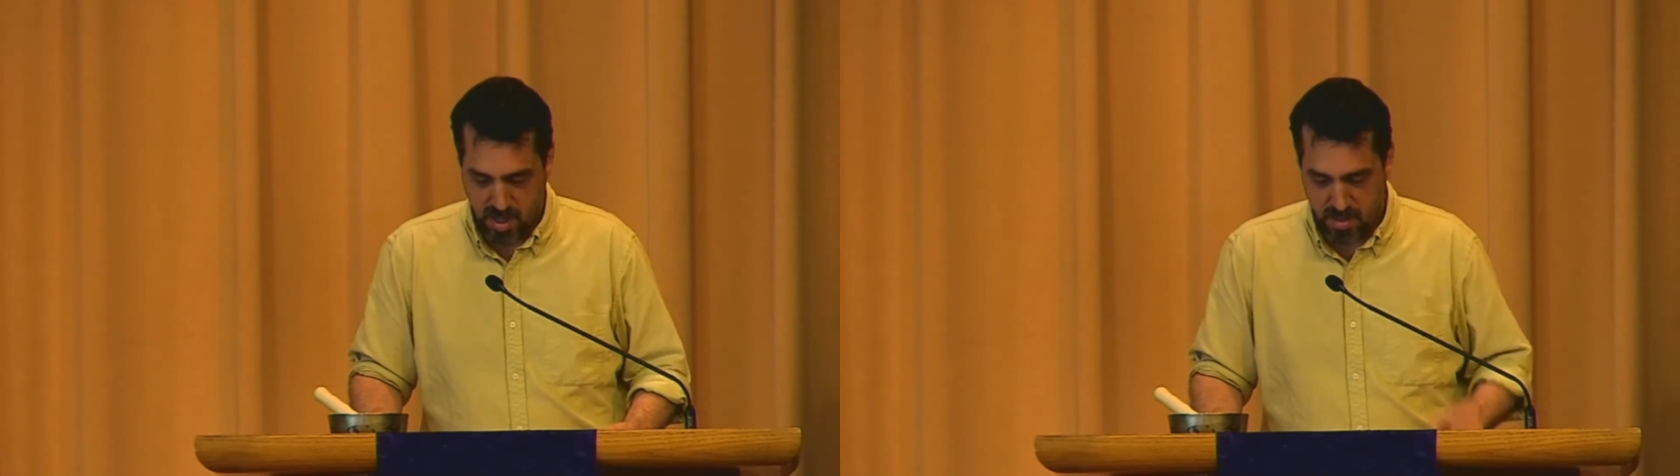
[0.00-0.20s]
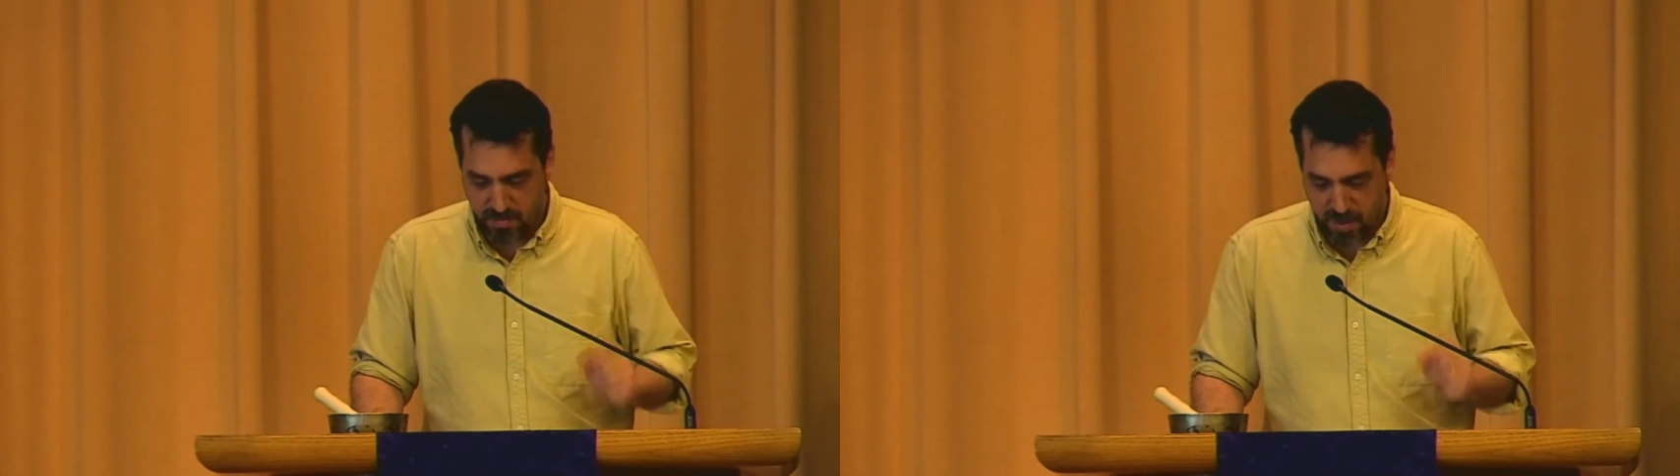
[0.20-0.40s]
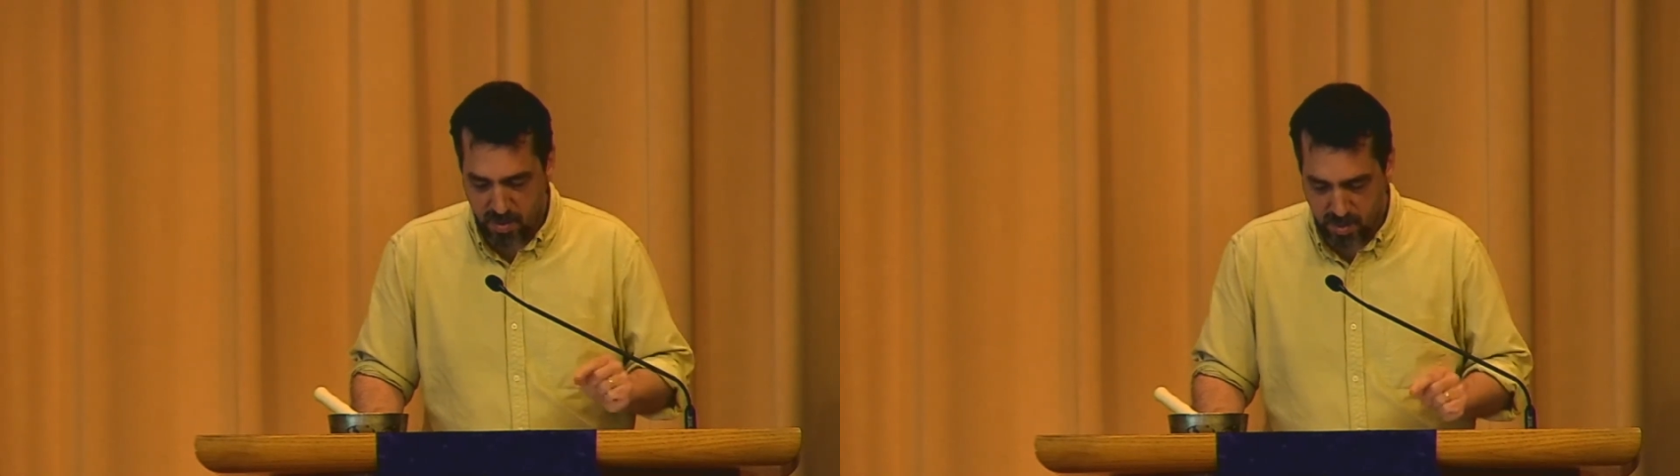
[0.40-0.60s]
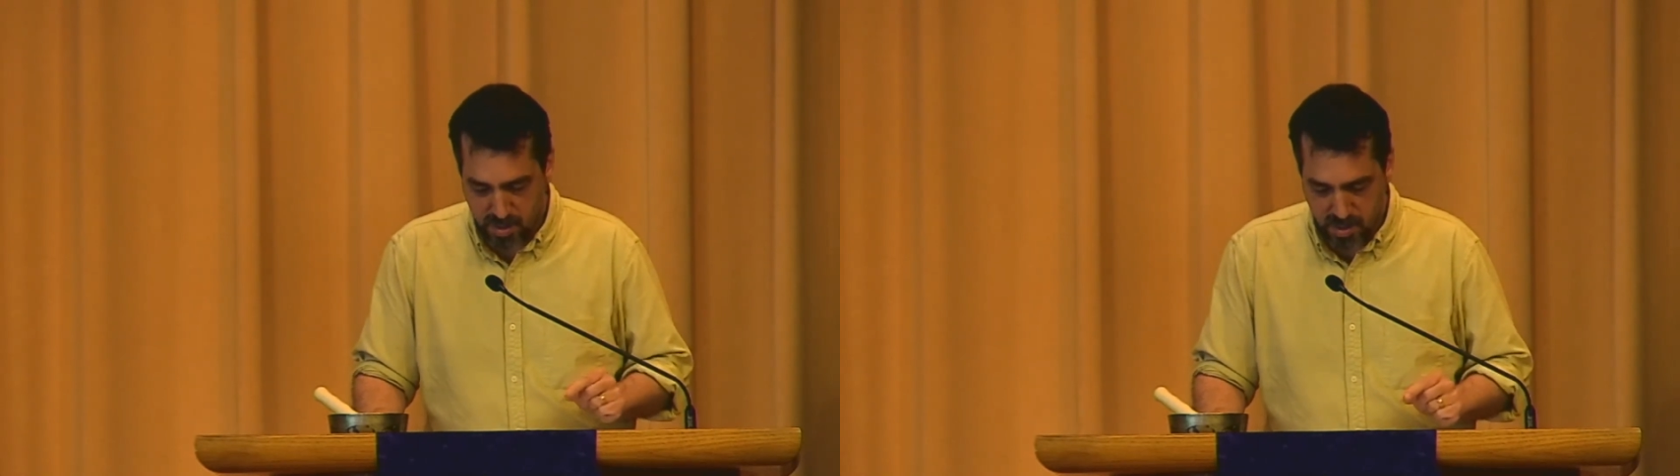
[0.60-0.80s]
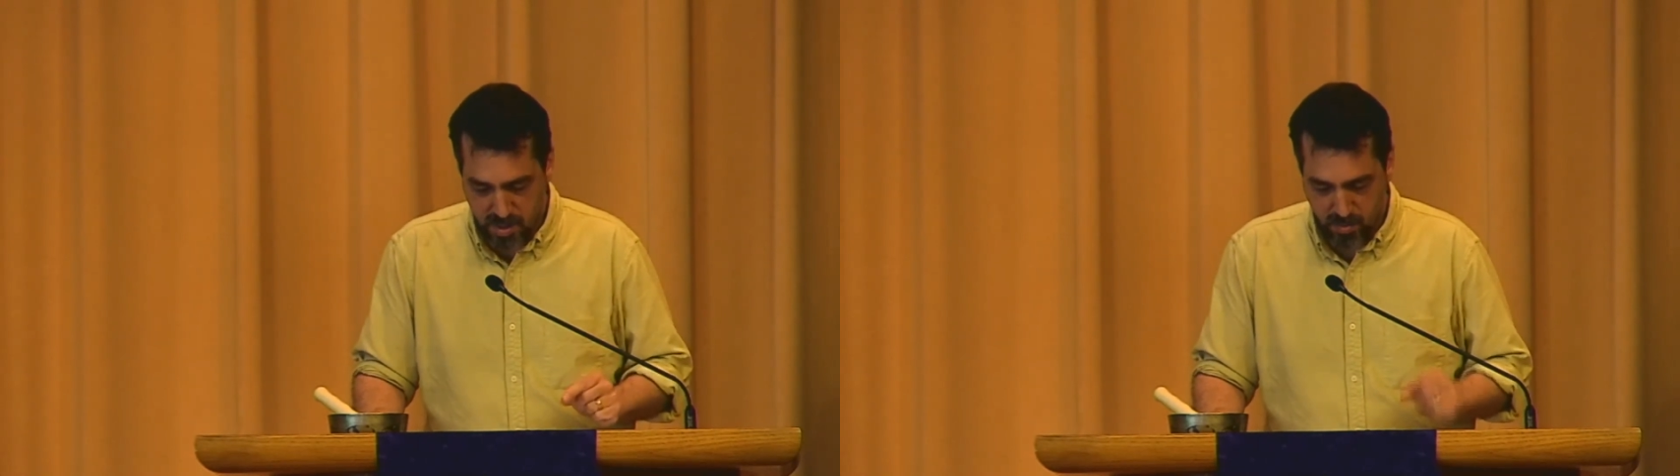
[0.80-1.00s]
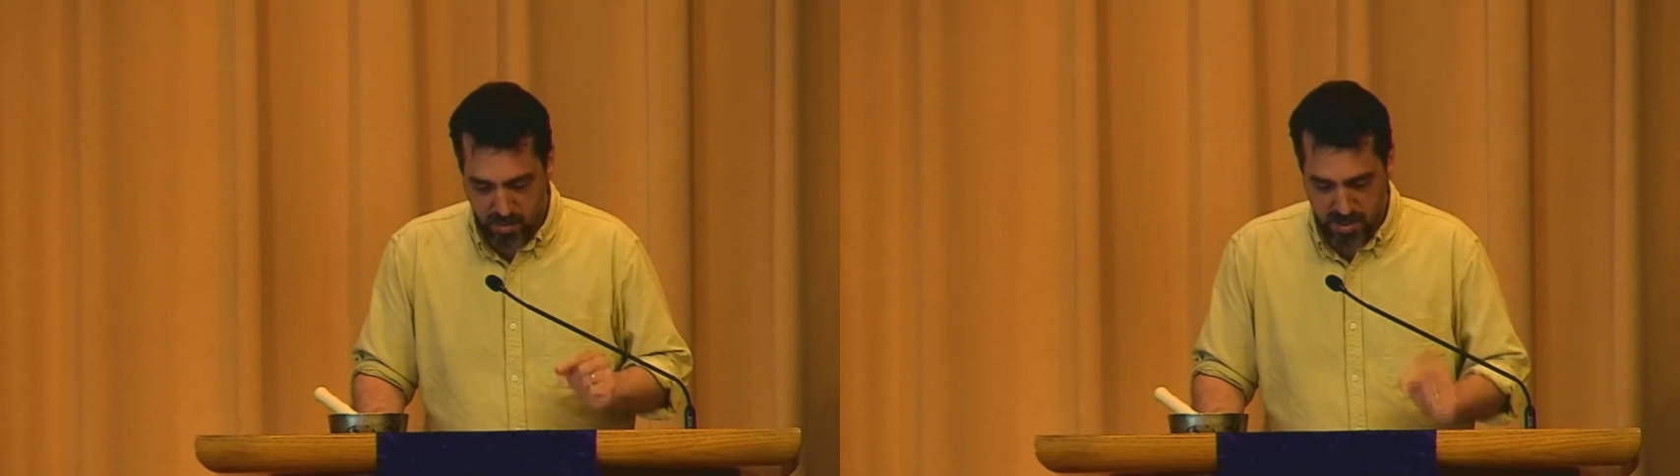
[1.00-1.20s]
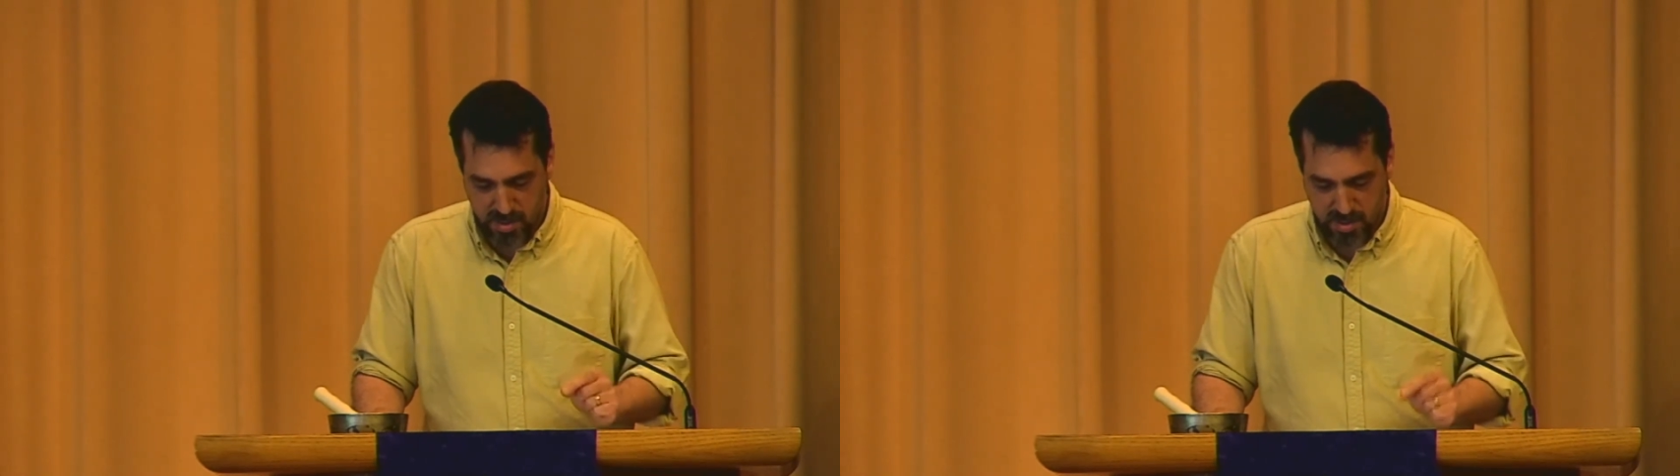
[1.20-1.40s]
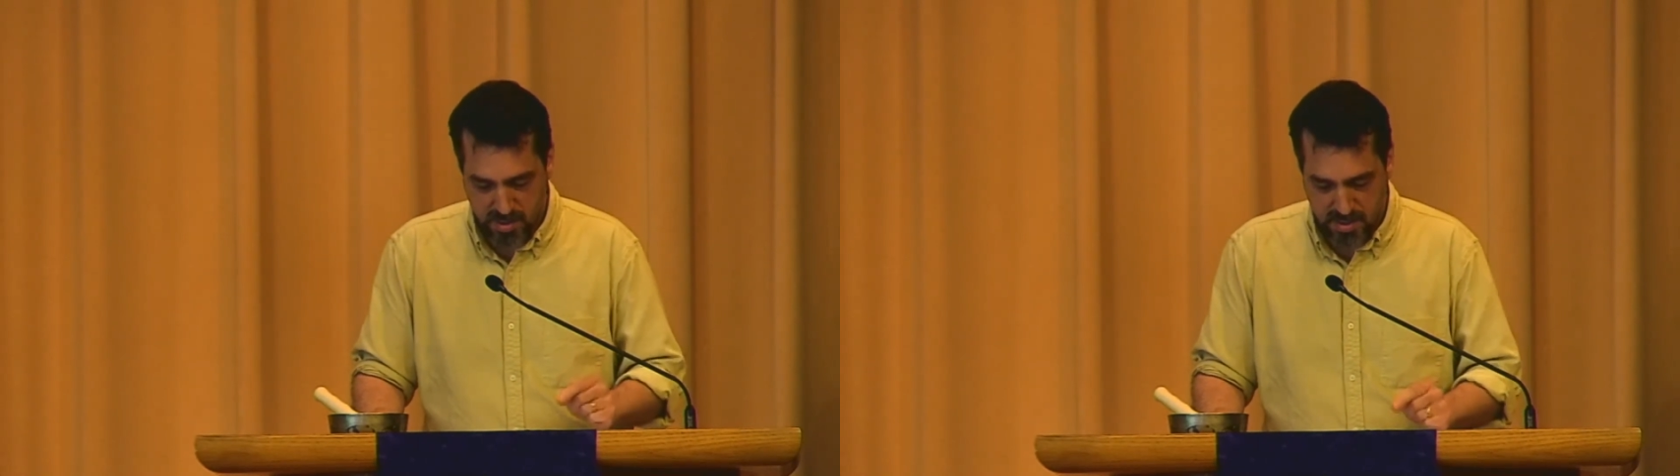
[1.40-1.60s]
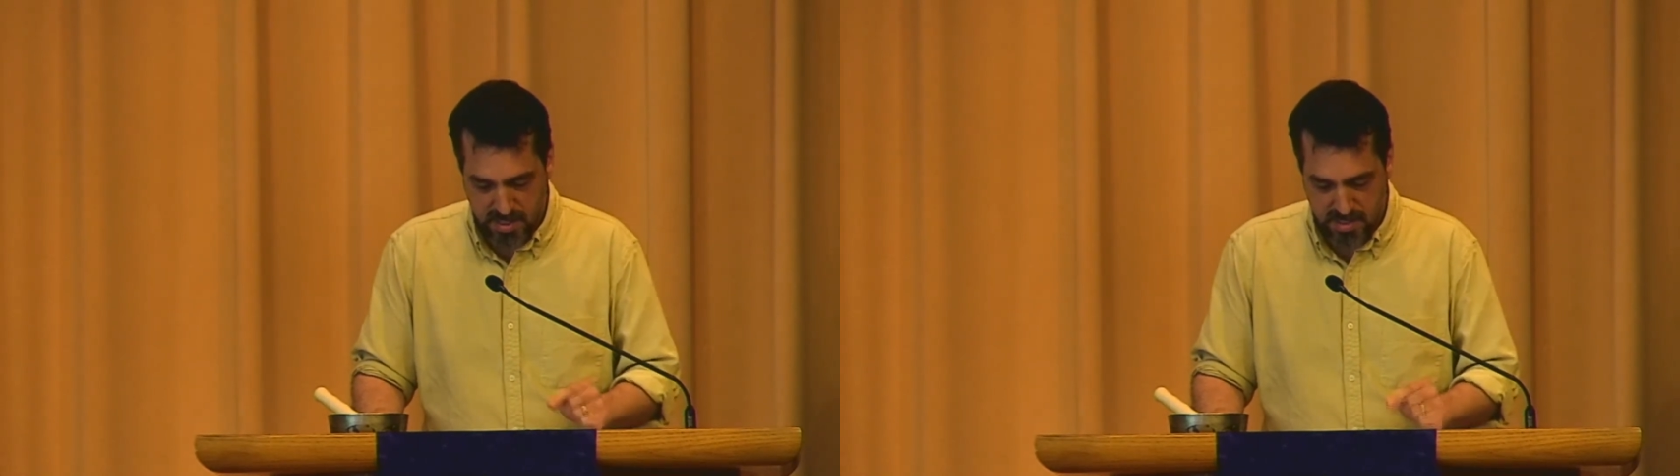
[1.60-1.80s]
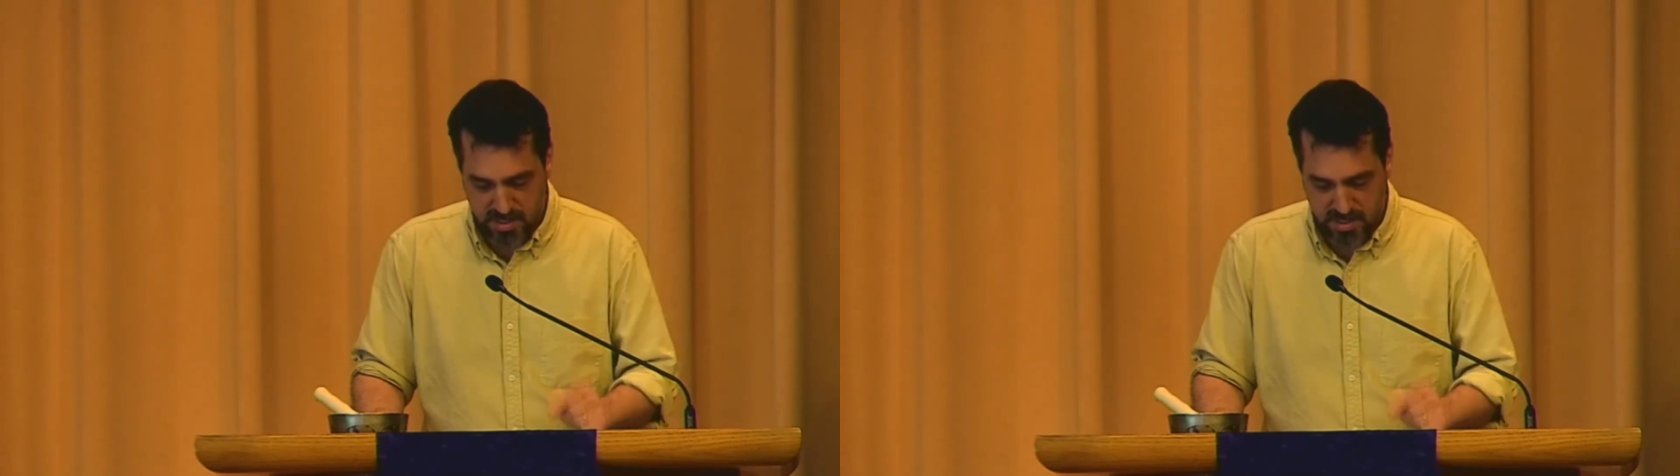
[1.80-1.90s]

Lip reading: The very year we should instead